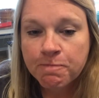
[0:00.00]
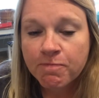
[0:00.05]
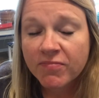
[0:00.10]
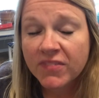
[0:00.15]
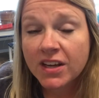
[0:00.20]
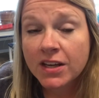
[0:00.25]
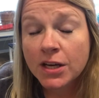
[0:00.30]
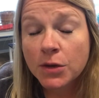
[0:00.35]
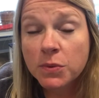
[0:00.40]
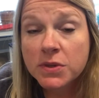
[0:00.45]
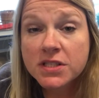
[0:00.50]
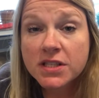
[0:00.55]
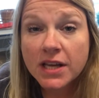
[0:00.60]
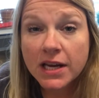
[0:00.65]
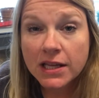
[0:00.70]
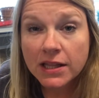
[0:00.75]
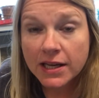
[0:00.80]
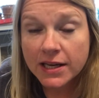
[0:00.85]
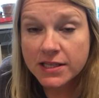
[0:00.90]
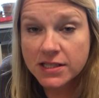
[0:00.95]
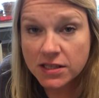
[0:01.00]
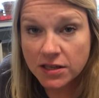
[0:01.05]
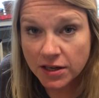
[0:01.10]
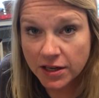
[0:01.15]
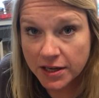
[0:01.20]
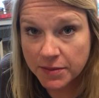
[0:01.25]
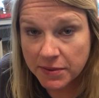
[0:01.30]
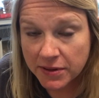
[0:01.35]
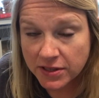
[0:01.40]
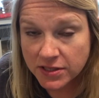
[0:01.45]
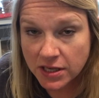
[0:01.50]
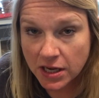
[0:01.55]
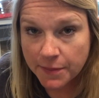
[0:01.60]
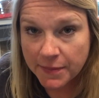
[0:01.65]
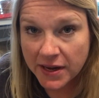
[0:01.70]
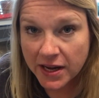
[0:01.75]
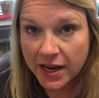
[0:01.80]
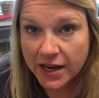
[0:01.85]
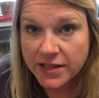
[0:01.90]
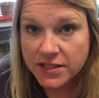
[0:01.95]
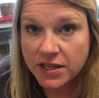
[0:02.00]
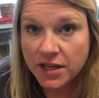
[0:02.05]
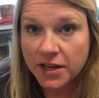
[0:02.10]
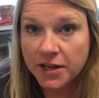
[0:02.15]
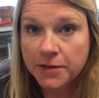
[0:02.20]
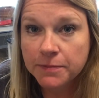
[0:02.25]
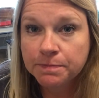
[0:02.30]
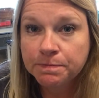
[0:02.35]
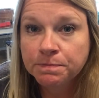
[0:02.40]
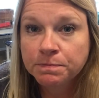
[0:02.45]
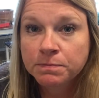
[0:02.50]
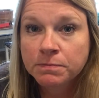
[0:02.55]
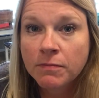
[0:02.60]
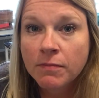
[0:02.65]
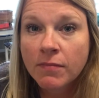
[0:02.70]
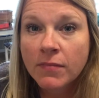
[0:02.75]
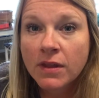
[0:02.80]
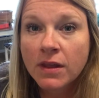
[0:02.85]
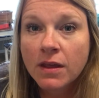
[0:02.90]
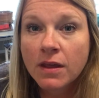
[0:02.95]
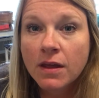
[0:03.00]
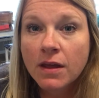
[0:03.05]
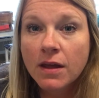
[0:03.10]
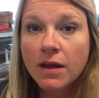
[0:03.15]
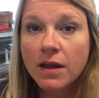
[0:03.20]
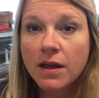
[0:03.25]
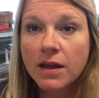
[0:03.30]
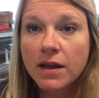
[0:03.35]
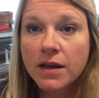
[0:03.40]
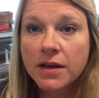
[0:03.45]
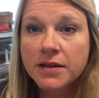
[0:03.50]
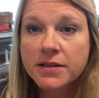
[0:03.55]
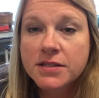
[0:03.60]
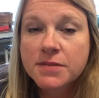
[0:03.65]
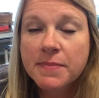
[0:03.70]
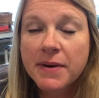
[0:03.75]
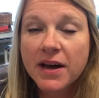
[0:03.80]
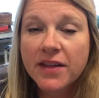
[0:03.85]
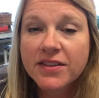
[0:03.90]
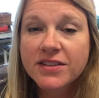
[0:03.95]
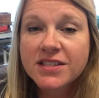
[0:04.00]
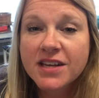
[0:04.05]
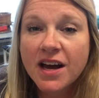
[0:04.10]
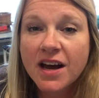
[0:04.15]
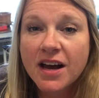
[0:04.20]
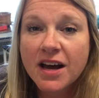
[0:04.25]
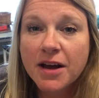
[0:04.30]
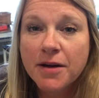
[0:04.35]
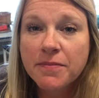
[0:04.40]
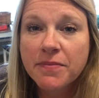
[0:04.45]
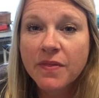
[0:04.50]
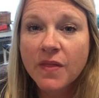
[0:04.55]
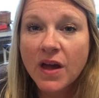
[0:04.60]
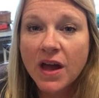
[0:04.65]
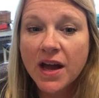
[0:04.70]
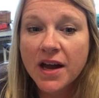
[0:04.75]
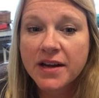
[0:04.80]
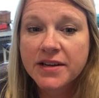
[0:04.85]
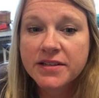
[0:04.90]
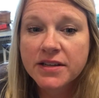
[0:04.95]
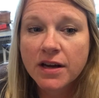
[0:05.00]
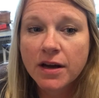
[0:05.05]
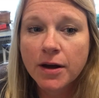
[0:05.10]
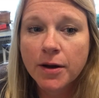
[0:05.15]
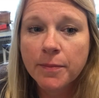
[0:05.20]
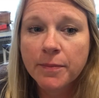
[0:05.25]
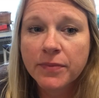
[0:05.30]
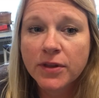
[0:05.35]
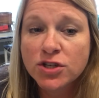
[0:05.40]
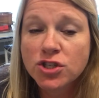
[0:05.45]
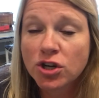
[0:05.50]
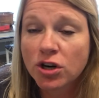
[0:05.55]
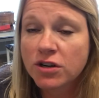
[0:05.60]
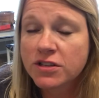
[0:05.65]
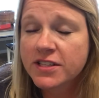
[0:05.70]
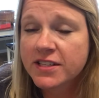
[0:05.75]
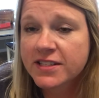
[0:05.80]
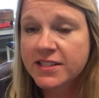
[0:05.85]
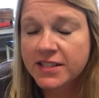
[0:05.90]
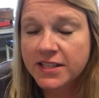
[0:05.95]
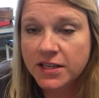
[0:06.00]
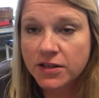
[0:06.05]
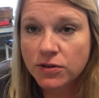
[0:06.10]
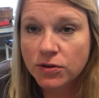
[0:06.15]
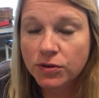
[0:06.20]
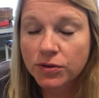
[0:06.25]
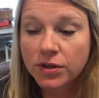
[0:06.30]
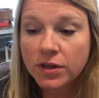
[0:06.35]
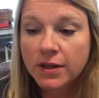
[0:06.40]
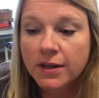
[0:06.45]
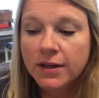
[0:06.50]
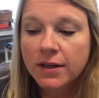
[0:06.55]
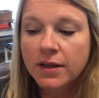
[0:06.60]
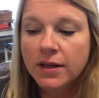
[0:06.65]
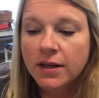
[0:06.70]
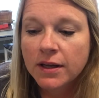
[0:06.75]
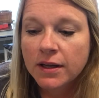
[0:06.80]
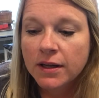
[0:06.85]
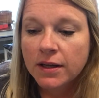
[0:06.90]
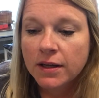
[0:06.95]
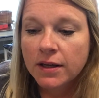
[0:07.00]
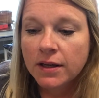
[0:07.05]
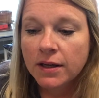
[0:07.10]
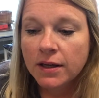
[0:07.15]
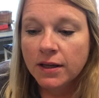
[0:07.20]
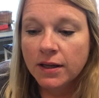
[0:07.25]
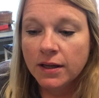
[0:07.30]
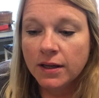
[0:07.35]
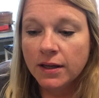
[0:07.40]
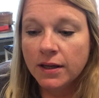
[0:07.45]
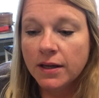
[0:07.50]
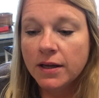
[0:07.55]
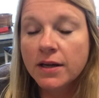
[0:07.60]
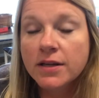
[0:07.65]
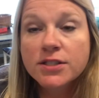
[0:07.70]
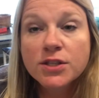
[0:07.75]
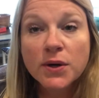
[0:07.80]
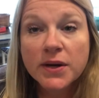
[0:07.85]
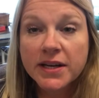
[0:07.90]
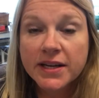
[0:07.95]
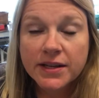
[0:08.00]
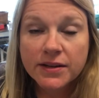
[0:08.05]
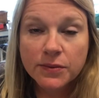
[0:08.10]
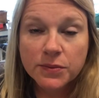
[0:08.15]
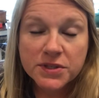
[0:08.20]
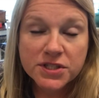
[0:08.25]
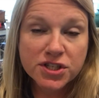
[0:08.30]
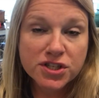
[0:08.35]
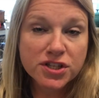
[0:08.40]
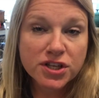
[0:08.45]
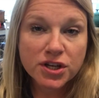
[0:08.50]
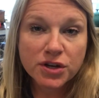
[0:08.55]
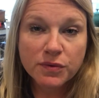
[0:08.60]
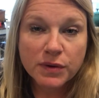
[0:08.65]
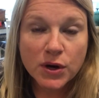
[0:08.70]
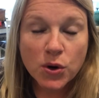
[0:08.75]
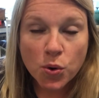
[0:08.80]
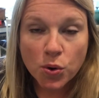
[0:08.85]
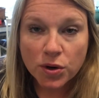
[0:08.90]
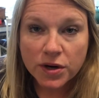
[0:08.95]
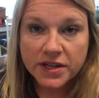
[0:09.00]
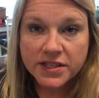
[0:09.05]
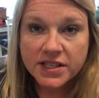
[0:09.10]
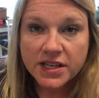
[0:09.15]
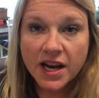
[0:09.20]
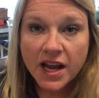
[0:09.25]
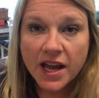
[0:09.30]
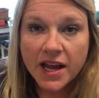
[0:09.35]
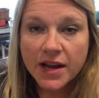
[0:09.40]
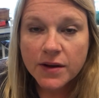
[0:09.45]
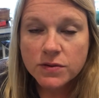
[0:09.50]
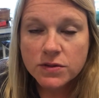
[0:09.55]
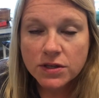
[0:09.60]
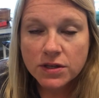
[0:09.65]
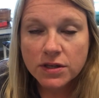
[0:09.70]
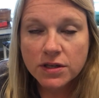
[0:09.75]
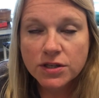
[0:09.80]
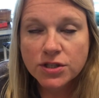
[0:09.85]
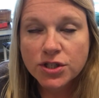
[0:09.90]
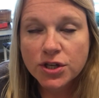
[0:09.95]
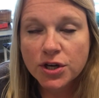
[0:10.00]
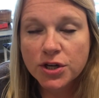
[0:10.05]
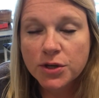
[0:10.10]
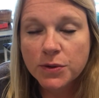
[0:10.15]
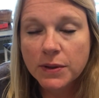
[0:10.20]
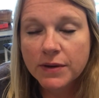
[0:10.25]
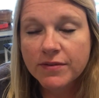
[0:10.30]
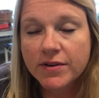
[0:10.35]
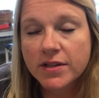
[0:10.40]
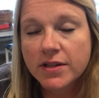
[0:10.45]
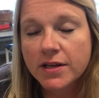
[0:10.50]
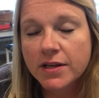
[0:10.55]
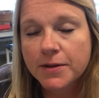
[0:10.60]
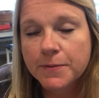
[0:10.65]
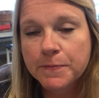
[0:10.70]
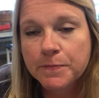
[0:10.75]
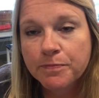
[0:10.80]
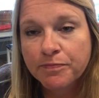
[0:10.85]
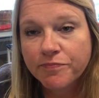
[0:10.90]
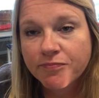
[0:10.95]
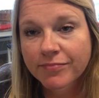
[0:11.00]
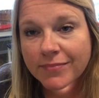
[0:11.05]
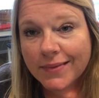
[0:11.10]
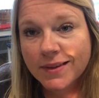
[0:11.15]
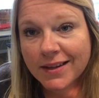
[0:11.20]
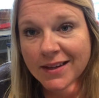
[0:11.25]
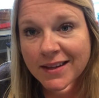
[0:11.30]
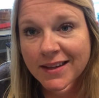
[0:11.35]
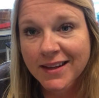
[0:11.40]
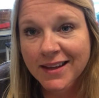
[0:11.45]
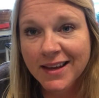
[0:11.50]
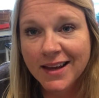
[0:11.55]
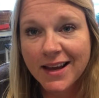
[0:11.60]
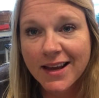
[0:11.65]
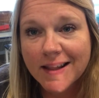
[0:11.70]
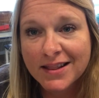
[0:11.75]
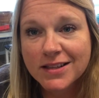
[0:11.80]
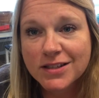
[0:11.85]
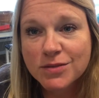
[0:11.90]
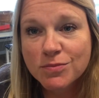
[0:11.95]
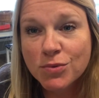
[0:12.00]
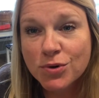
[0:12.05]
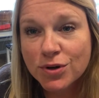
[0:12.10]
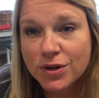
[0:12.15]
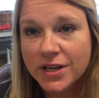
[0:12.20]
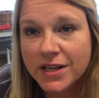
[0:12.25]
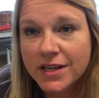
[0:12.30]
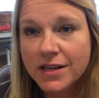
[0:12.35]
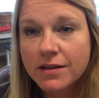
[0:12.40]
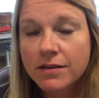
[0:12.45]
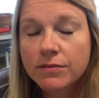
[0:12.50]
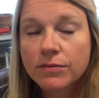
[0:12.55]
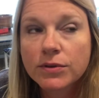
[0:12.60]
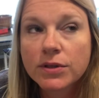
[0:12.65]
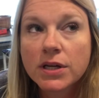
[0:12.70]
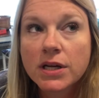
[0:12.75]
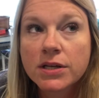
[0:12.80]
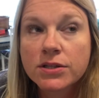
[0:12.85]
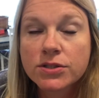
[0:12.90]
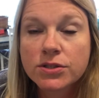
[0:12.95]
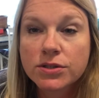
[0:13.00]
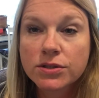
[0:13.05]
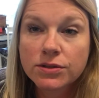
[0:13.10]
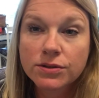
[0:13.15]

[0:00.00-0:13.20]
and it was late last night by the time I got done, and by the time that the jars had sealed. So I was just going to record it today. I was going to show you everything, and this morning it